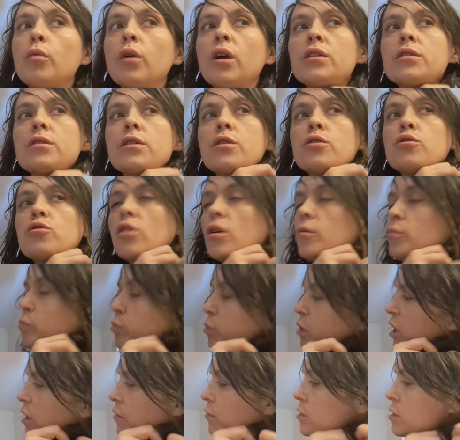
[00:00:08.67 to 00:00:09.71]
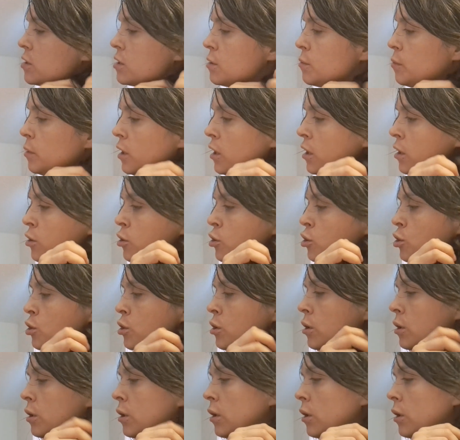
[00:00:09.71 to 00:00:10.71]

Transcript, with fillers: President Trump give a speech.